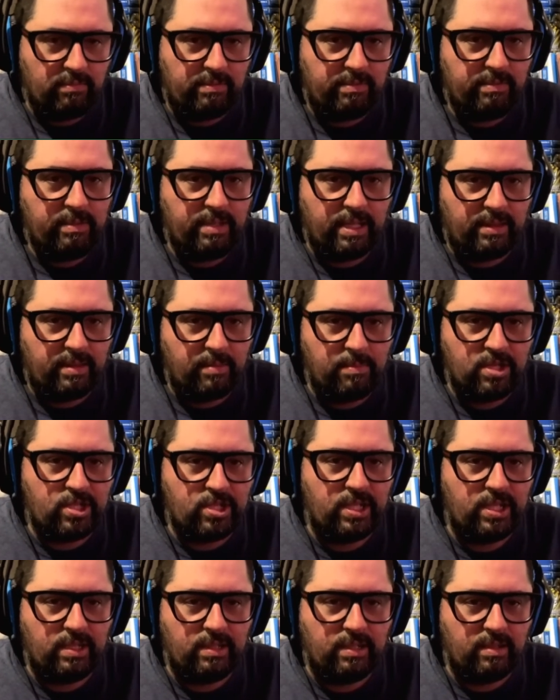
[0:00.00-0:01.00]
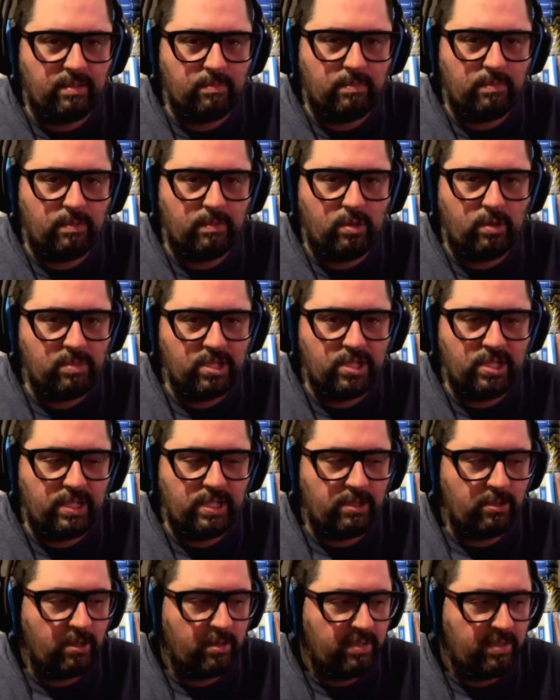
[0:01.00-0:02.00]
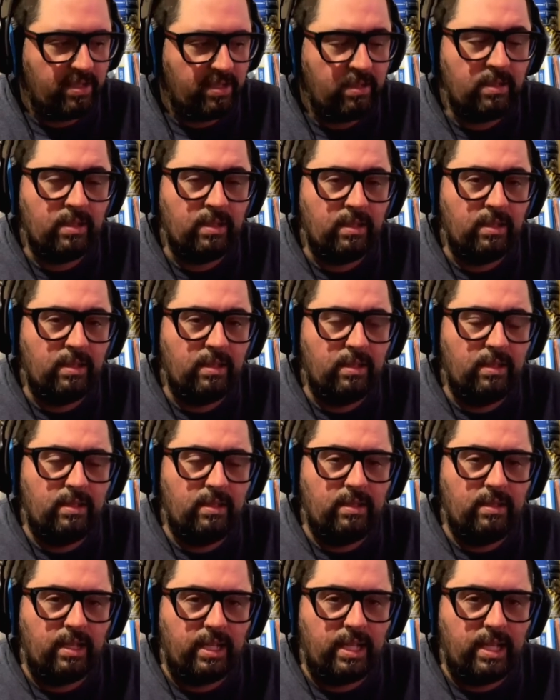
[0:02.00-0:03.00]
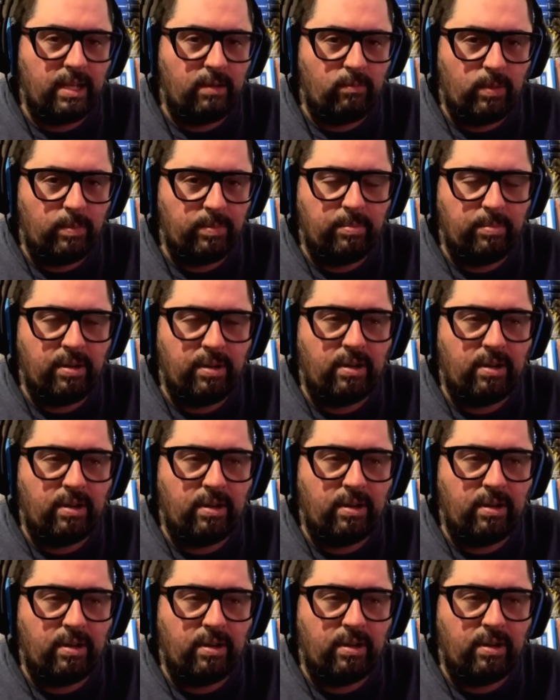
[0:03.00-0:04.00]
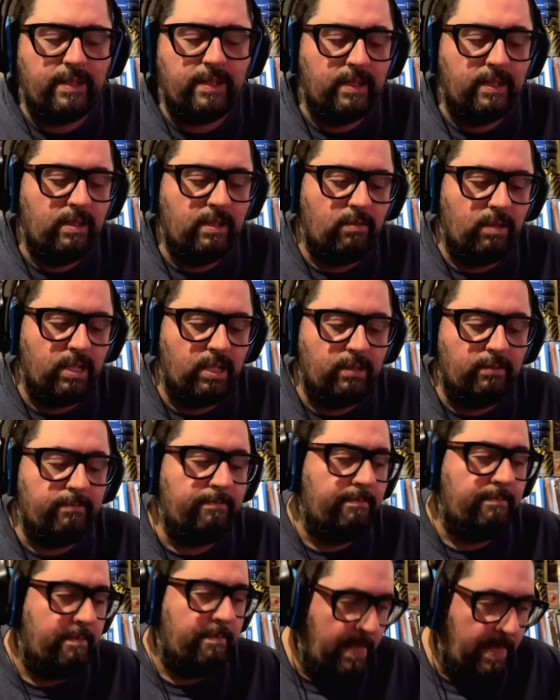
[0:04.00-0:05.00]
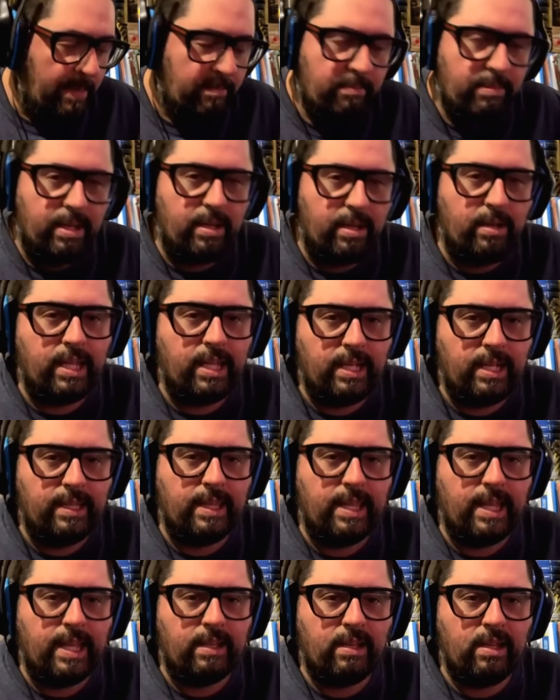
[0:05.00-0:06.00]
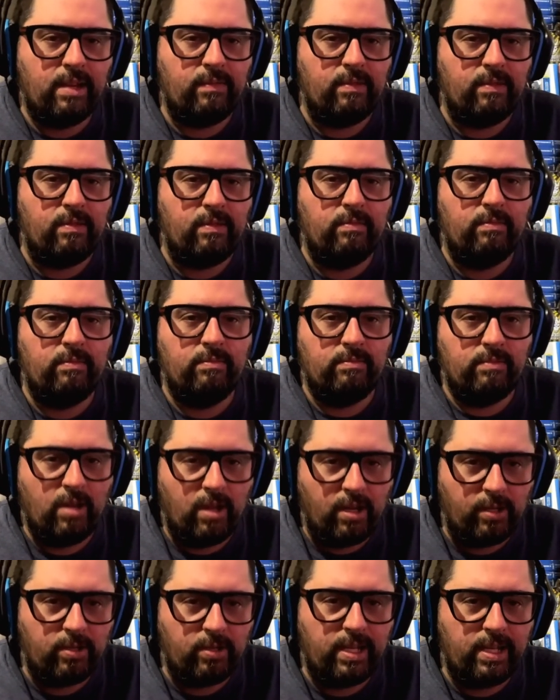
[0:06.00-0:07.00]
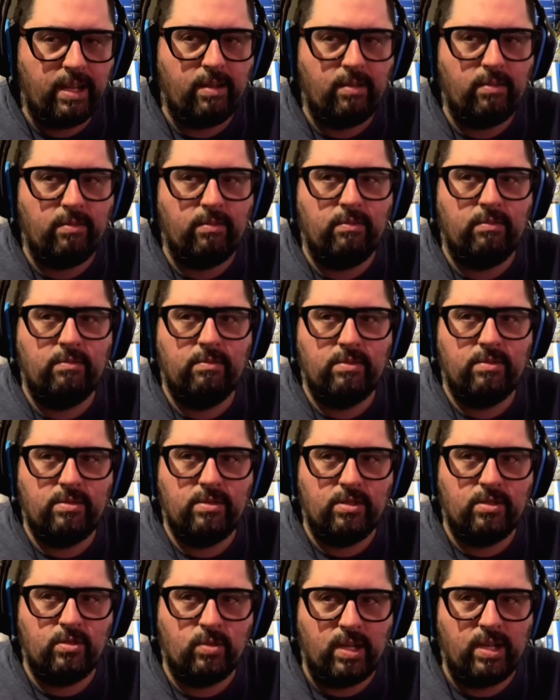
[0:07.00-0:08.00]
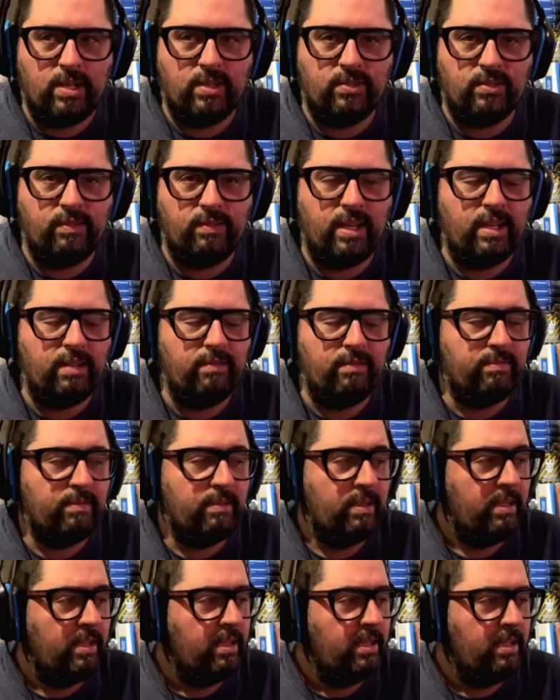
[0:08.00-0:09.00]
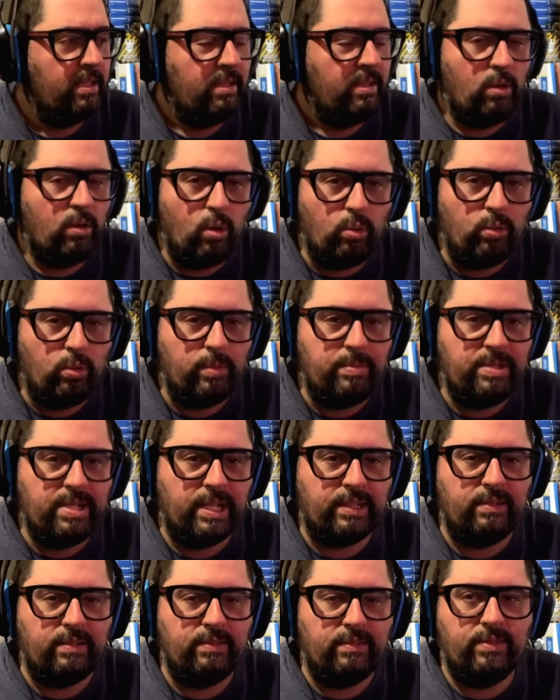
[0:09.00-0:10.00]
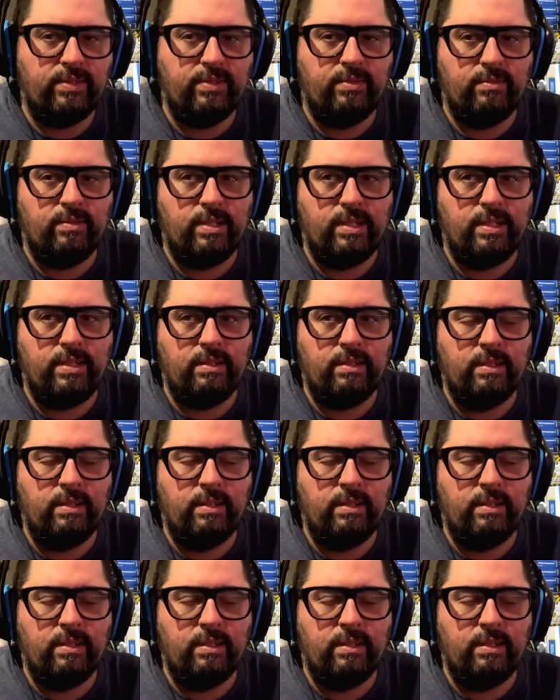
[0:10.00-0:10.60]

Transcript: get the machine gun murder machine on me and get ripped apart, right? Well, better get into that cover, hunker down, just try to survive, hold objectives, right?